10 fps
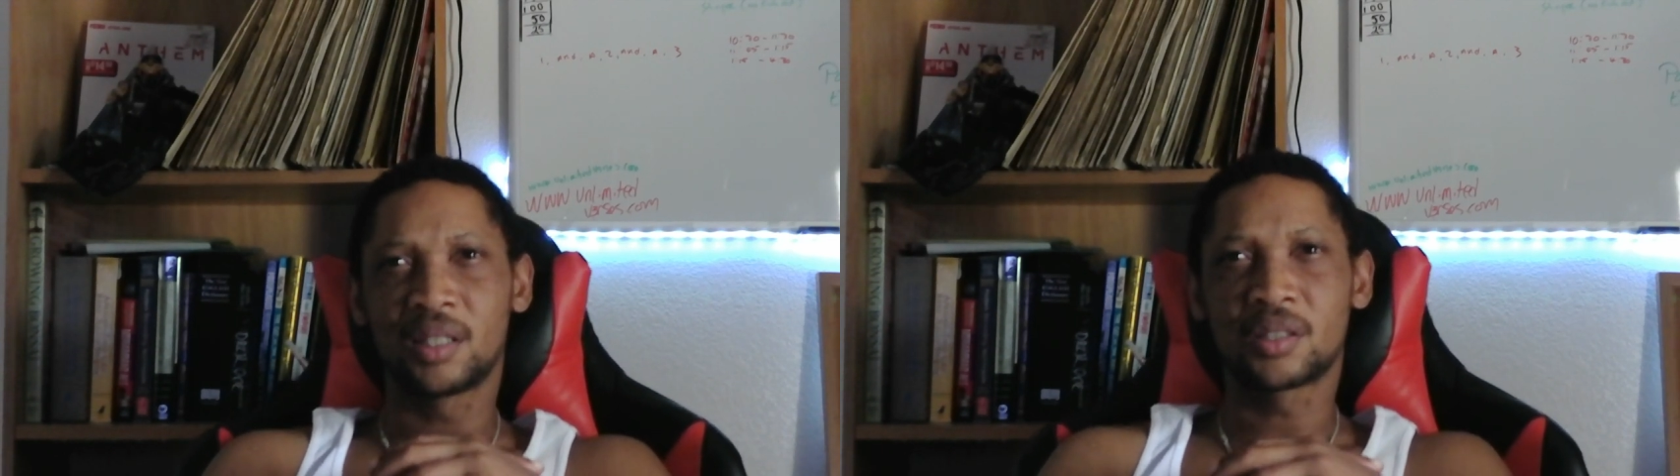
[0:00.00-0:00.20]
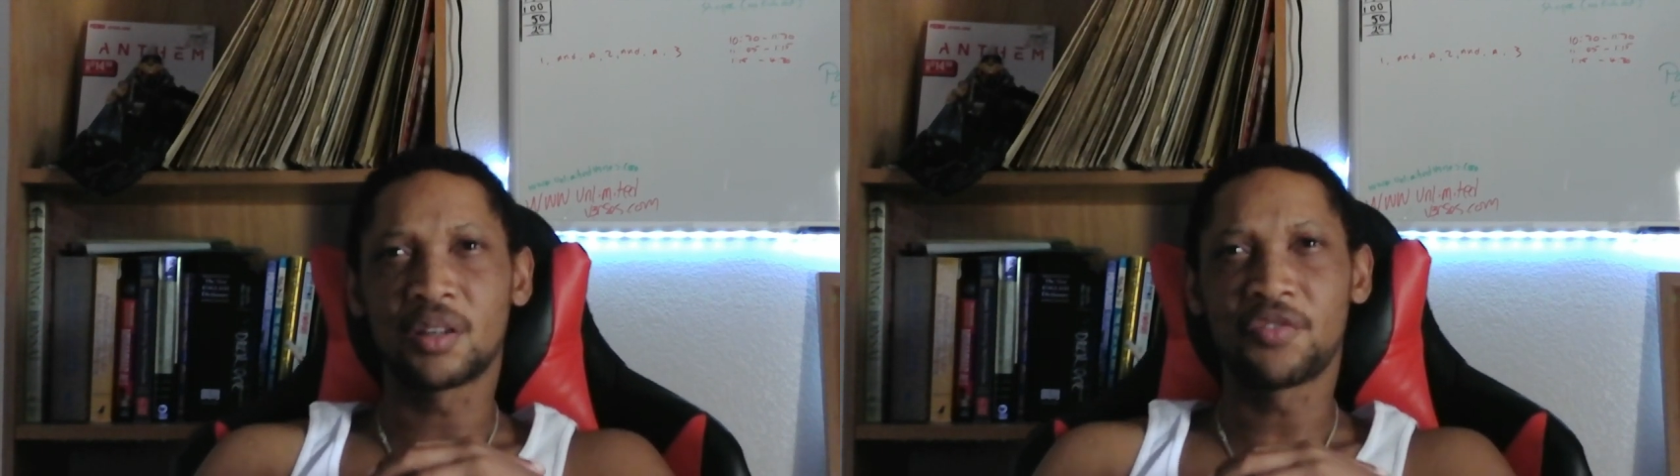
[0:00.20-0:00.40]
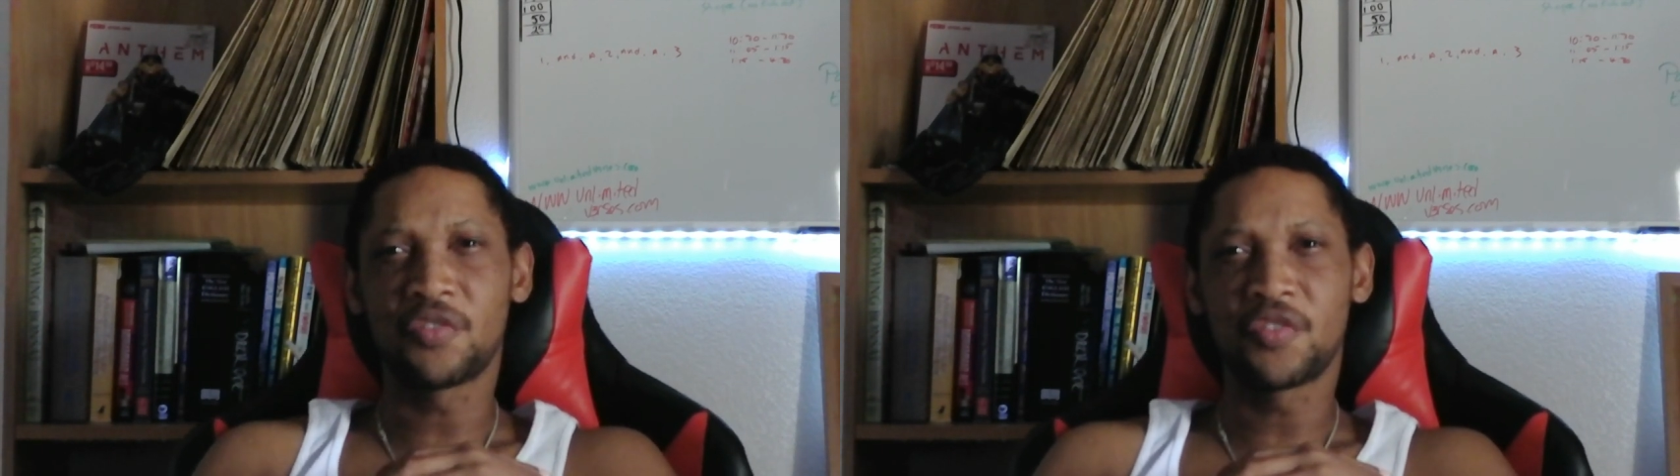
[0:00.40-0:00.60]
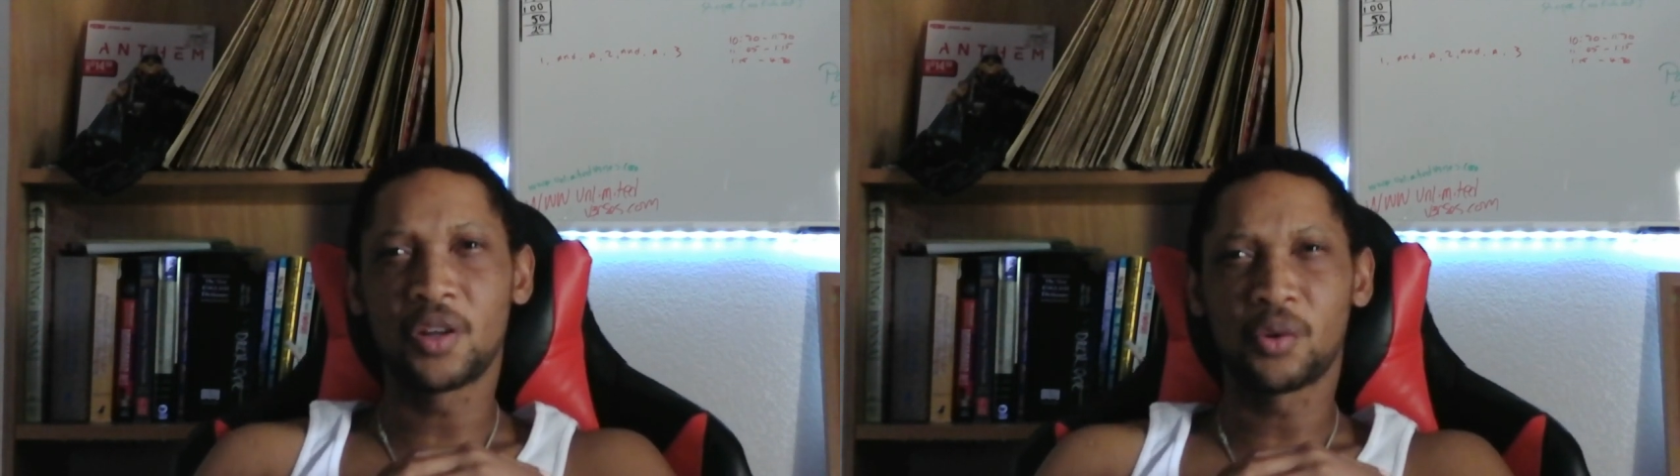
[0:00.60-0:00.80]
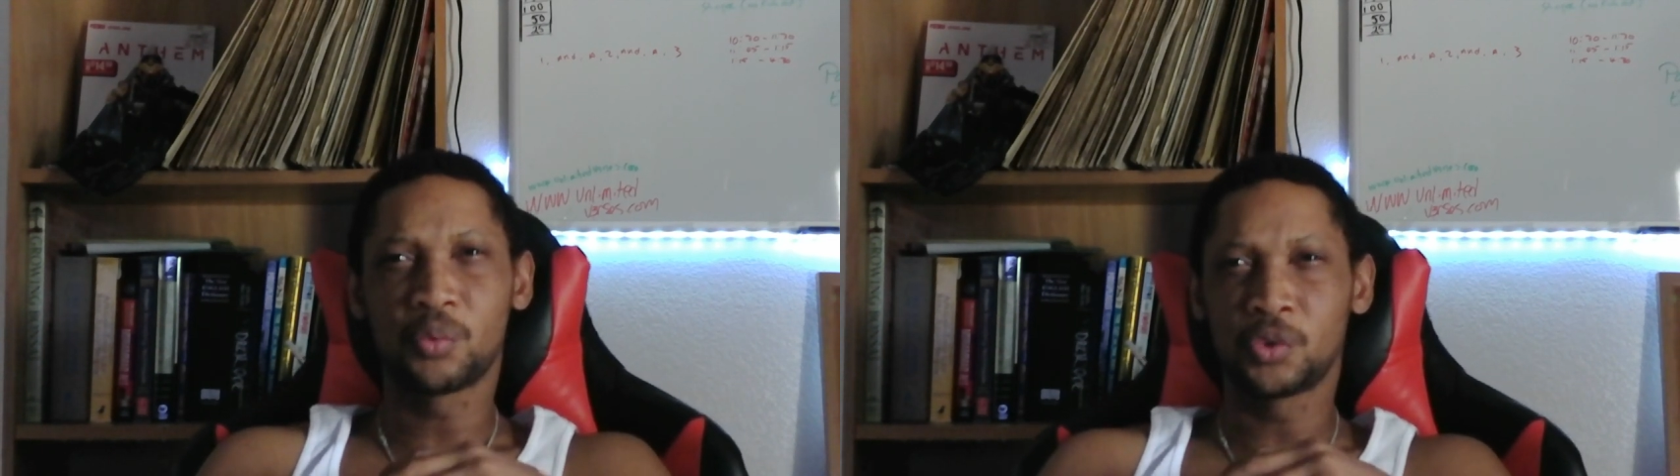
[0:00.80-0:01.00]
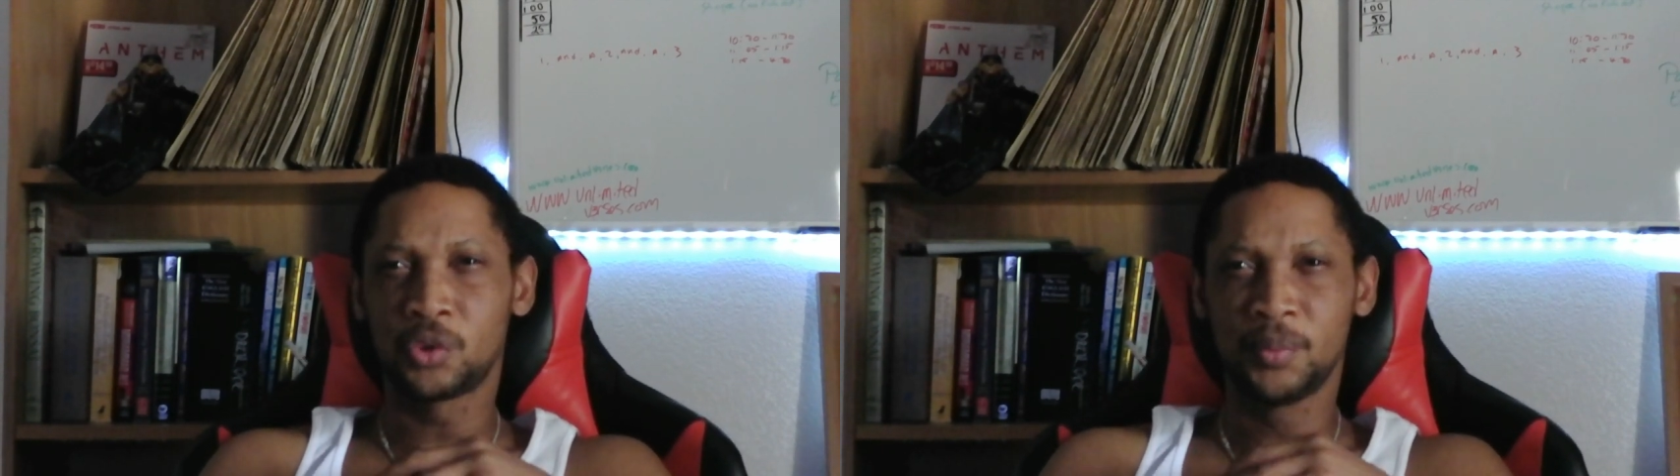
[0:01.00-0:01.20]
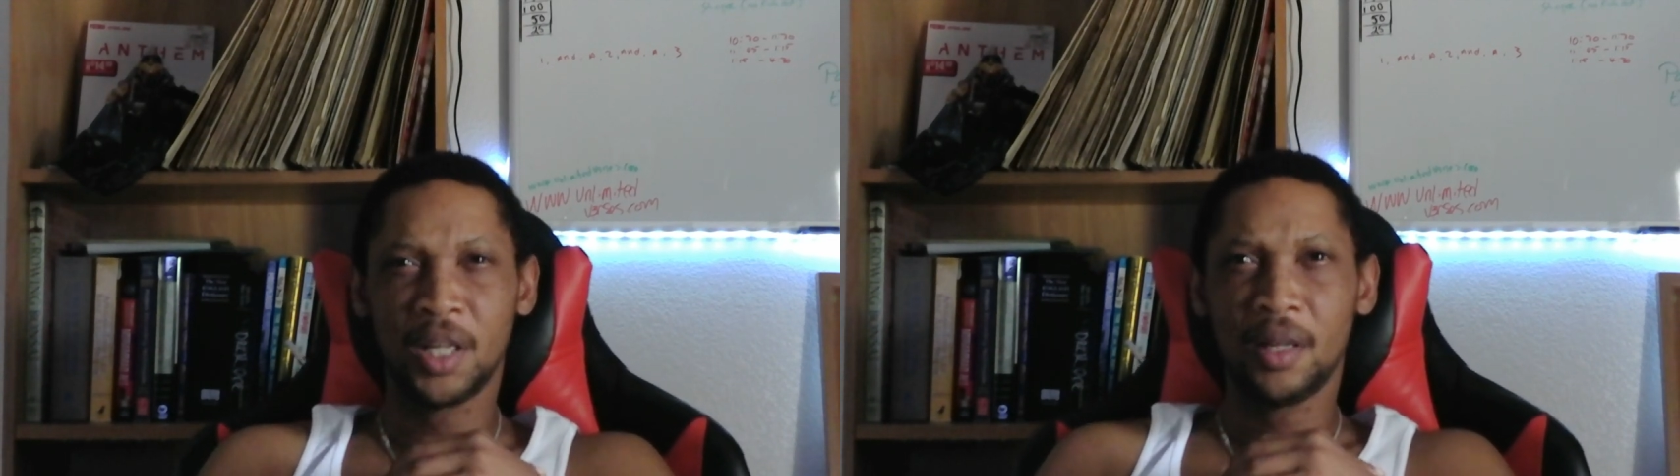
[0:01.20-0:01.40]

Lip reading: It's gonna fulfill the room.